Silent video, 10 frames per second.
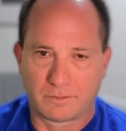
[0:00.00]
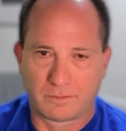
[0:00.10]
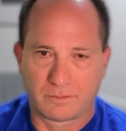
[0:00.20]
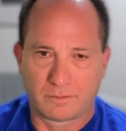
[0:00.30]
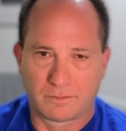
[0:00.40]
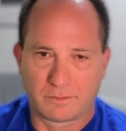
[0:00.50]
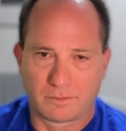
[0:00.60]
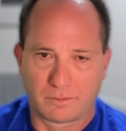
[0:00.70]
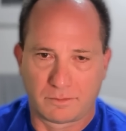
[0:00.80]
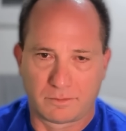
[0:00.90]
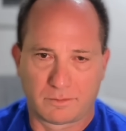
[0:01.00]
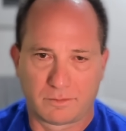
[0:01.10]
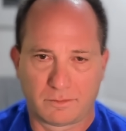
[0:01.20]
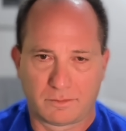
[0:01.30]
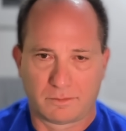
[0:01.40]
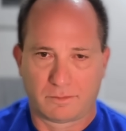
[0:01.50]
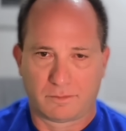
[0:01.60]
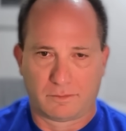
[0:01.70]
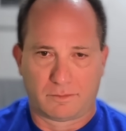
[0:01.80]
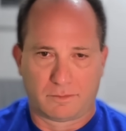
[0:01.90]

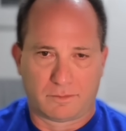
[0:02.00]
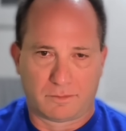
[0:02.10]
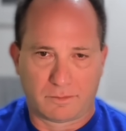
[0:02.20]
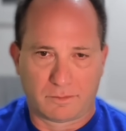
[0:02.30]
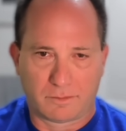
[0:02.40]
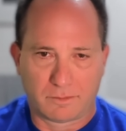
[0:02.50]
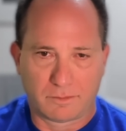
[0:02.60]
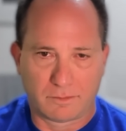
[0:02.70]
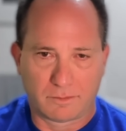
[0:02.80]
This person isn't speaking.